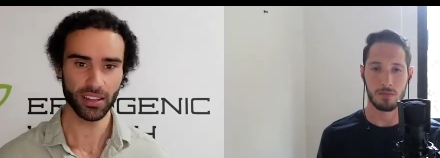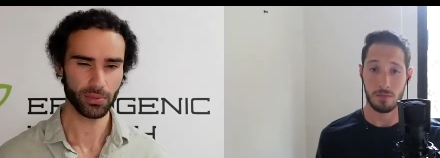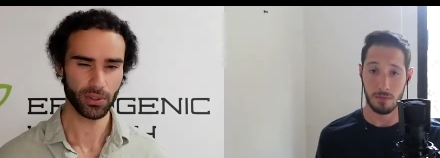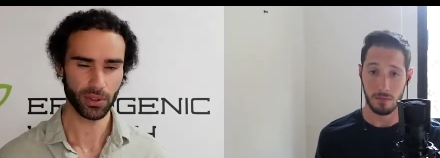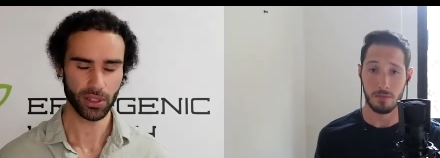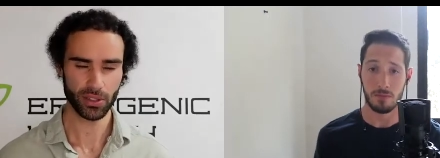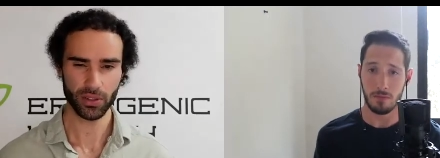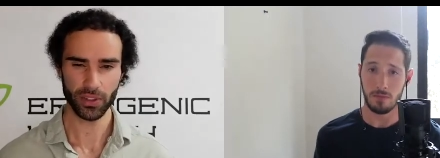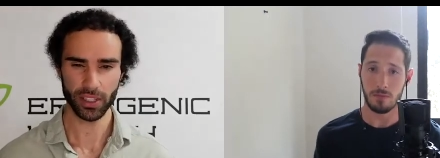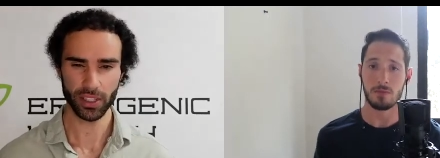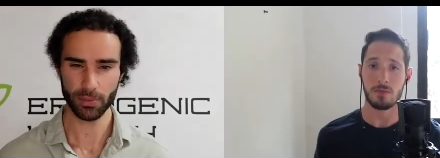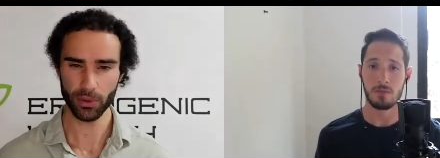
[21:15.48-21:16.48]
Speaker 1: Do you want to sort of
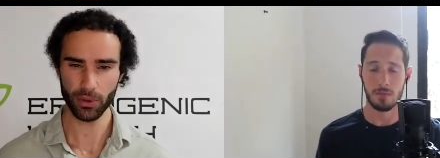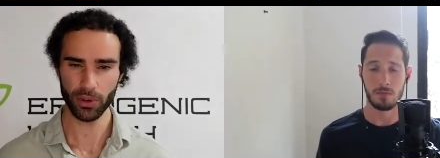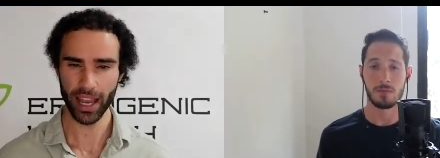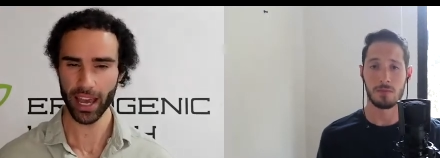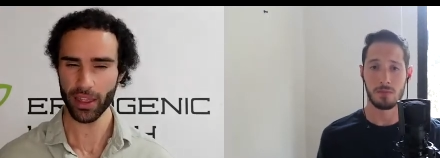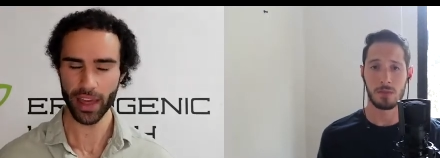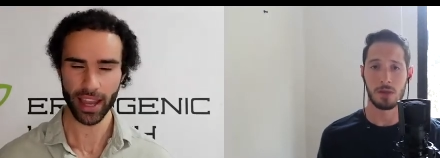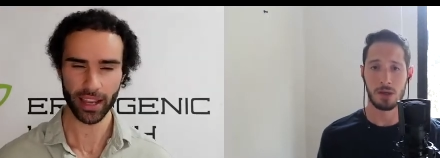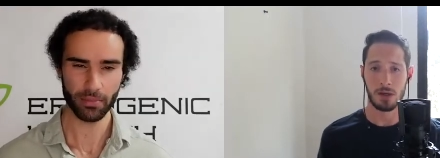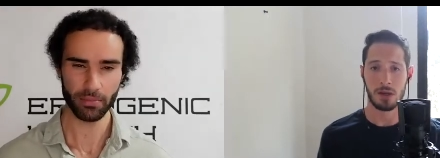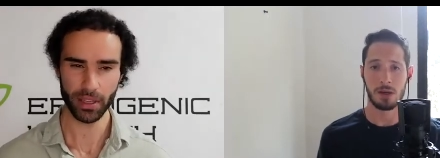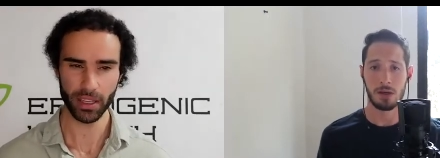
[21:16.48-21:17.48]
explore how that
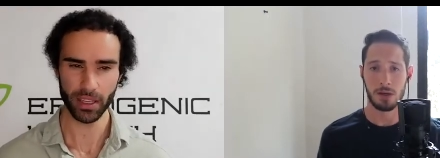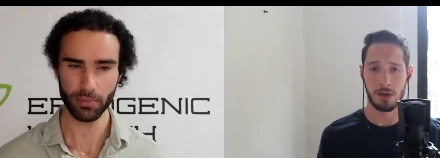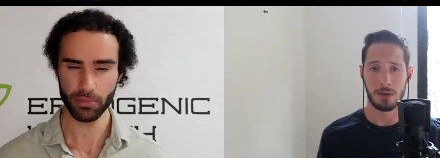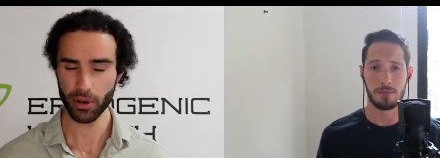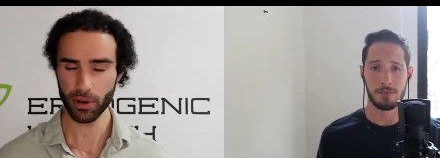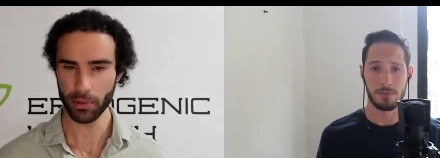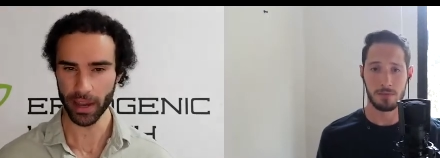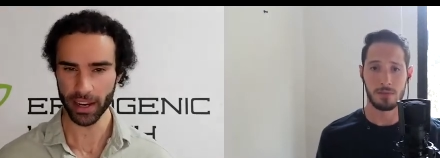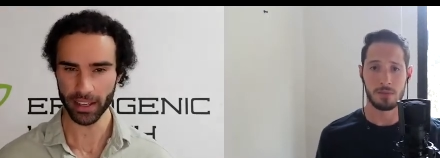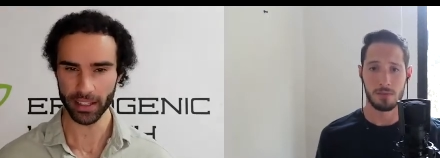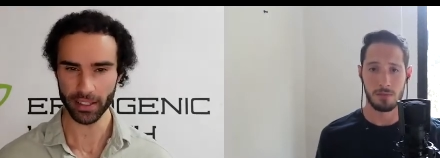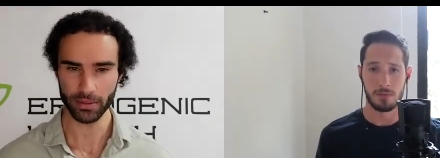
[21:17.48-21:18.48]
can be
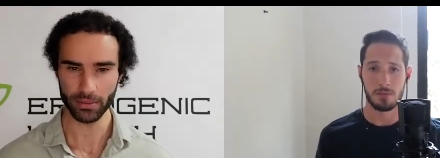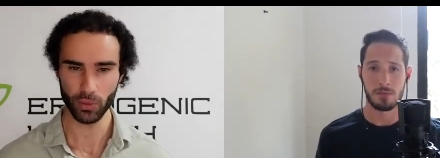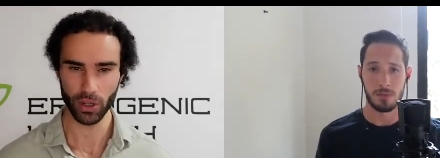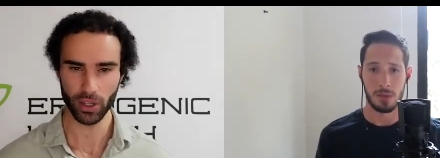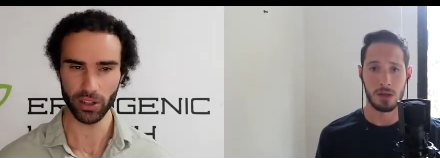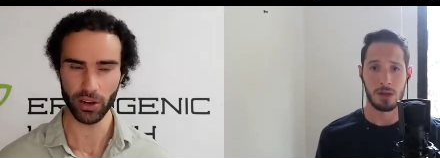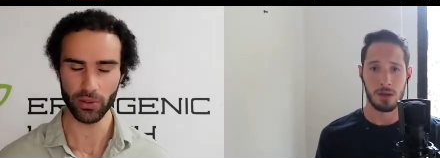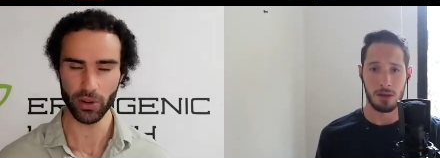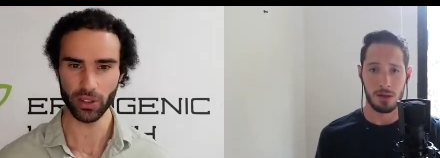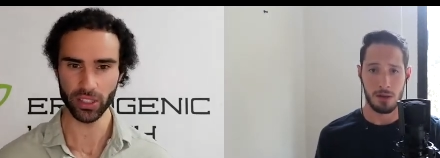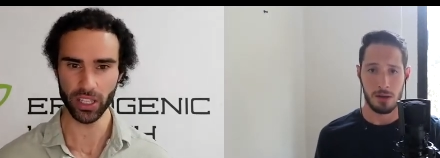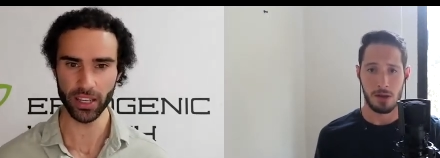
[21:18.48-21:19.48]
problematic and what can go
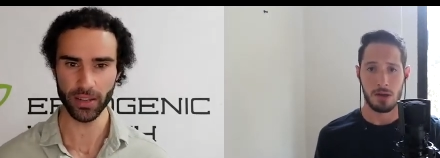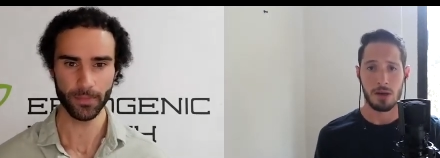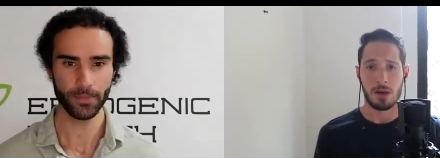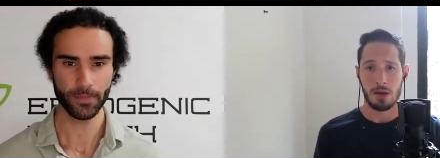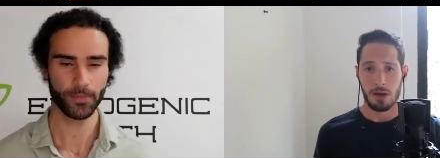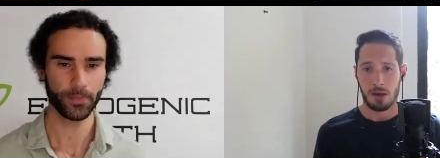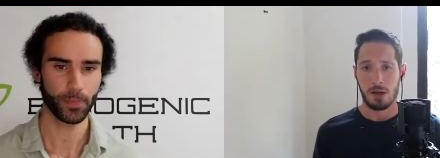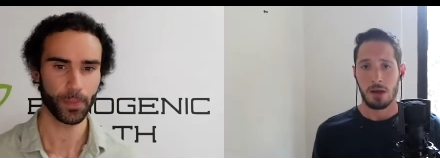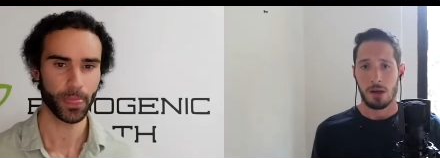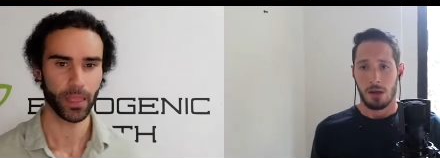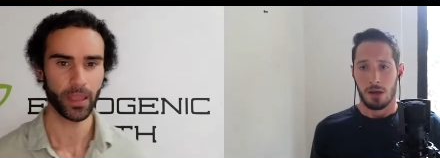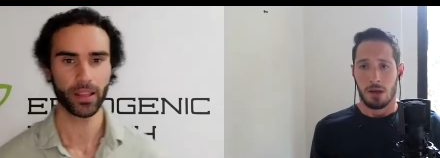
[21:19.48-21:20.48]
wrong there?
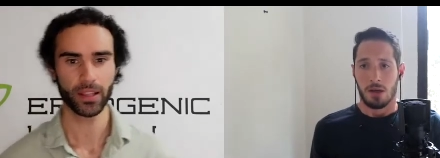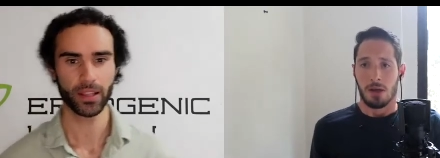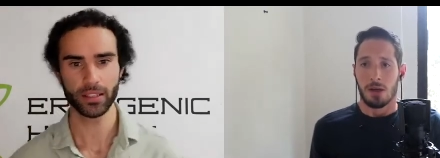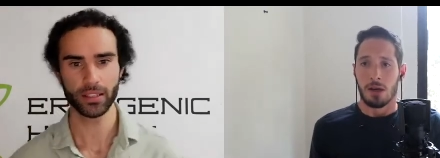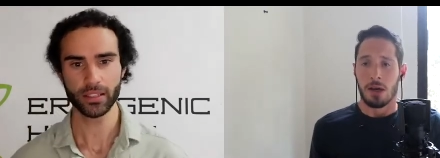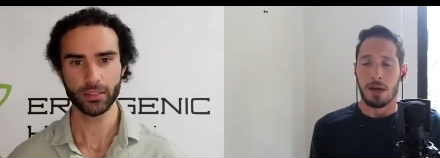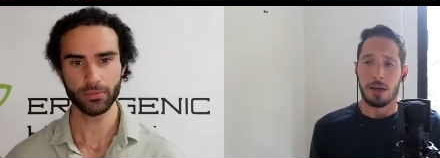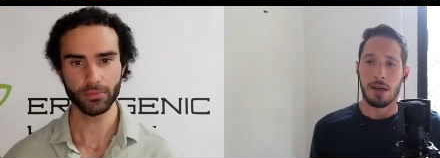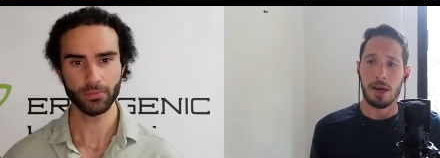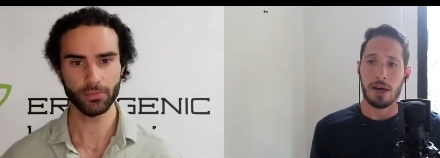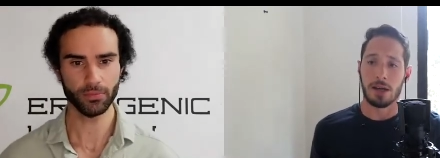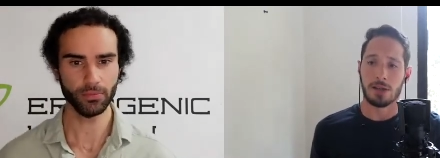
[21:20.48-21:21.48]

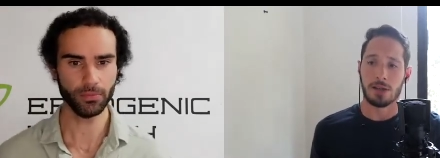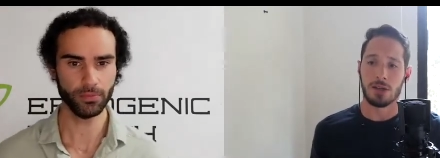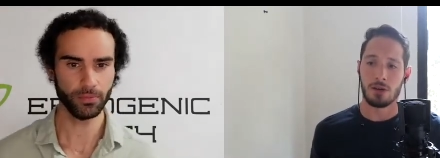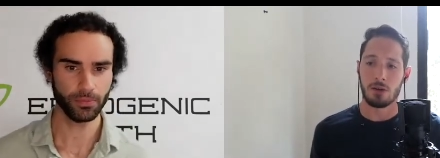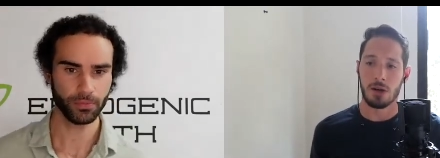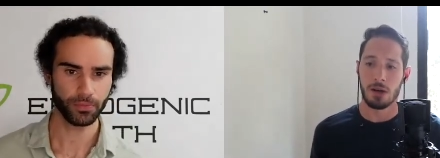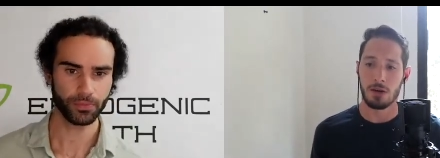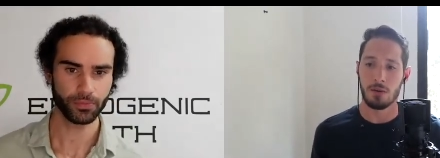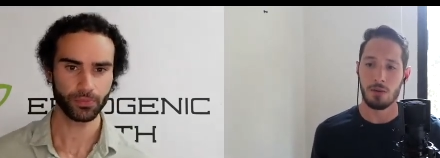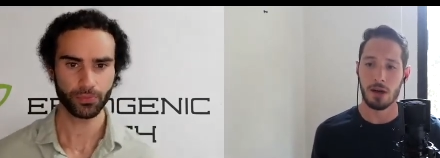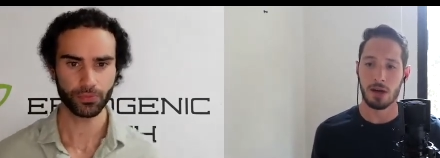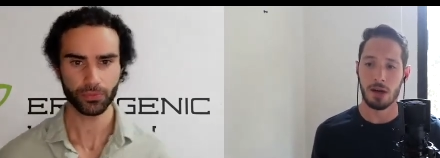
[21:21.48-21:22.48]
Speaker 2: Yeah. So
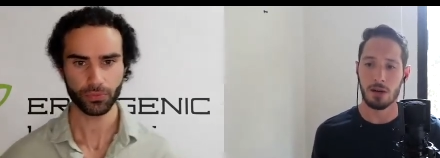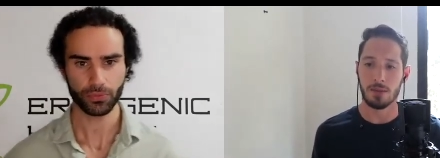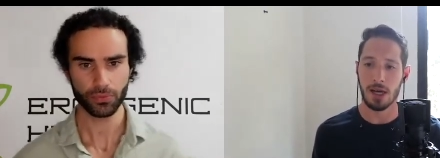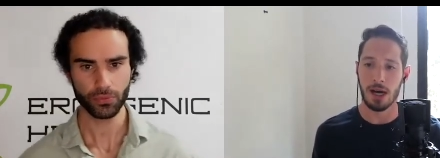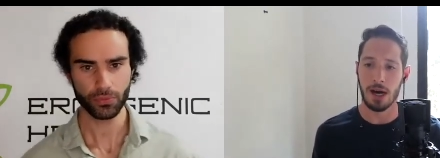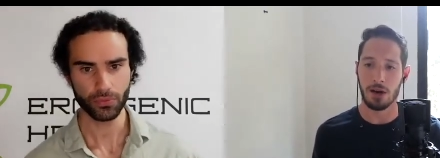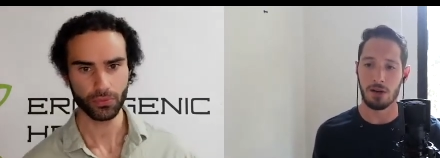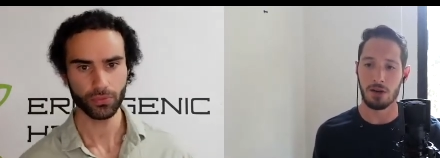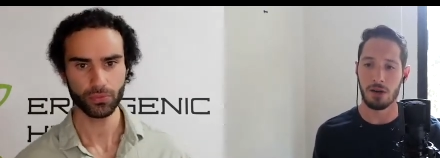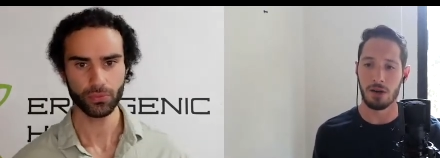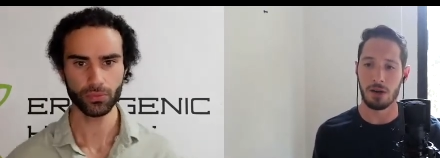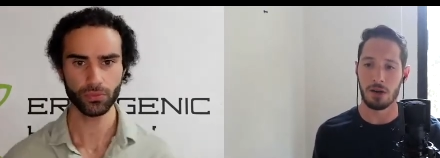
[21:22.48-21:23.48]
when it comes to
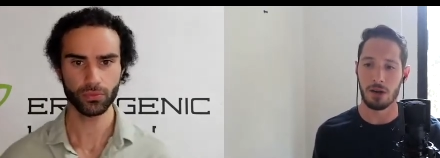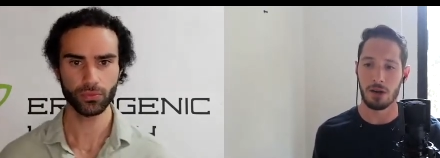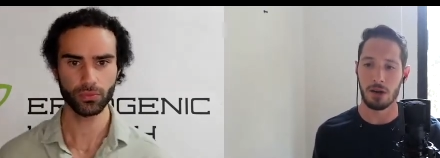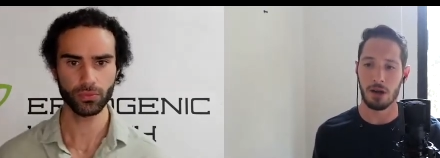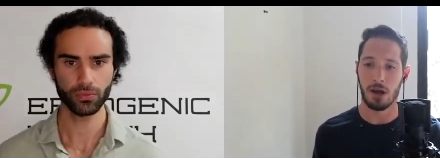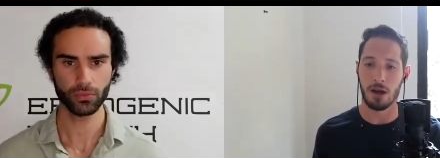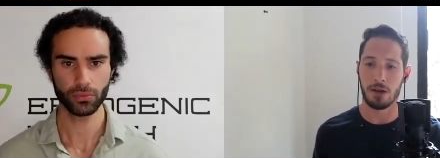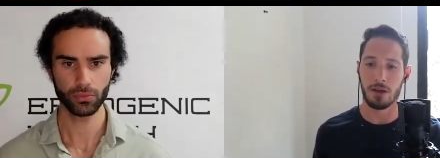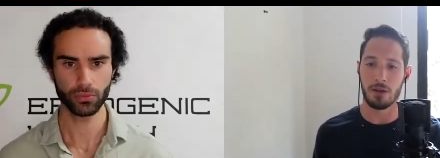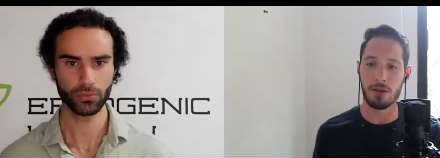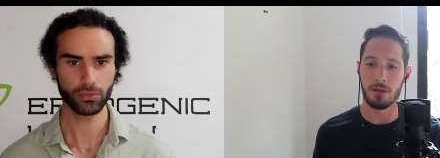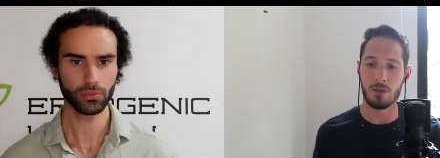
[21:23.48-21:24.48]
iron,
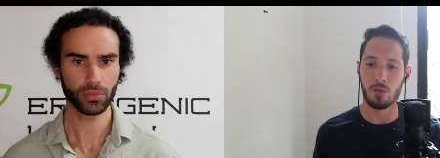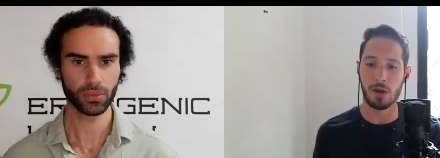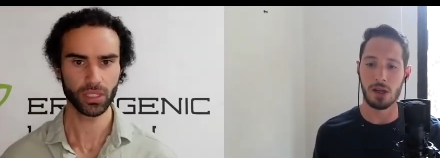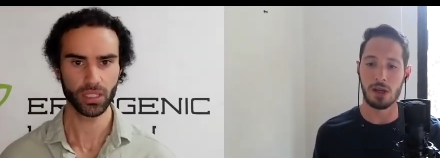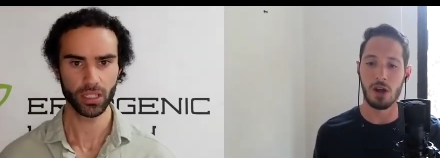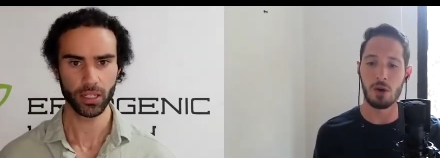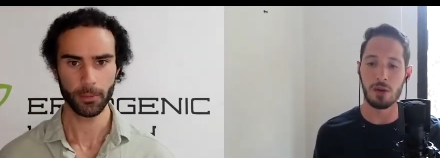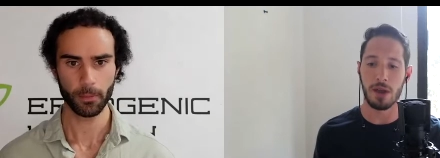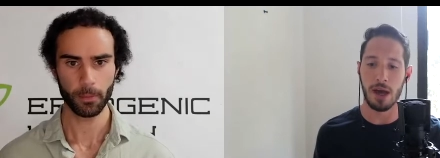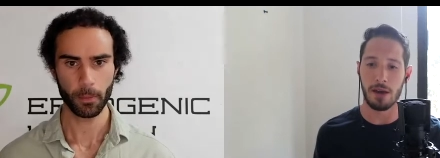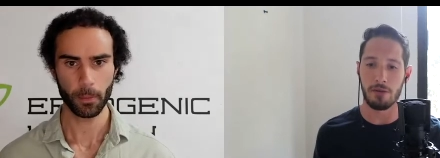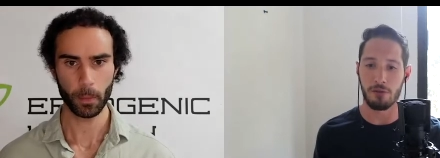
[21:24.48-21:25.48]
we know
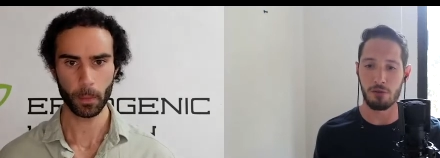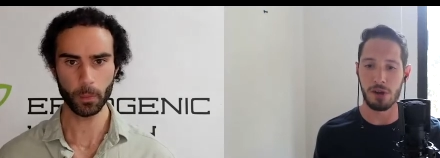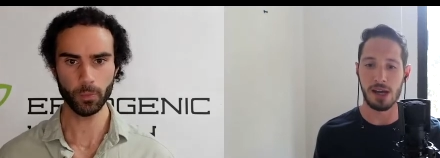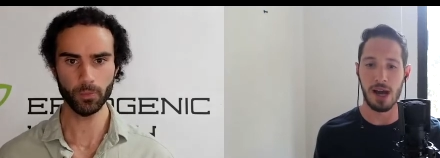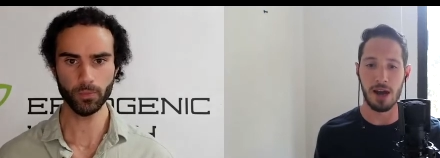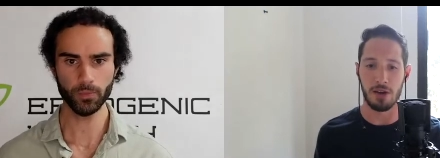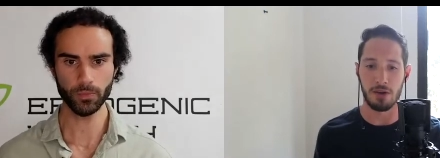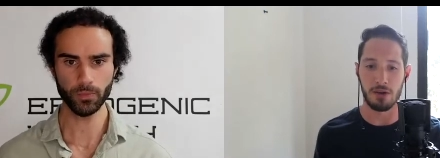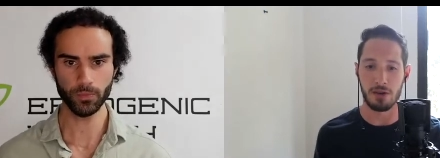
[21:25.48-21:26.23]
that free iron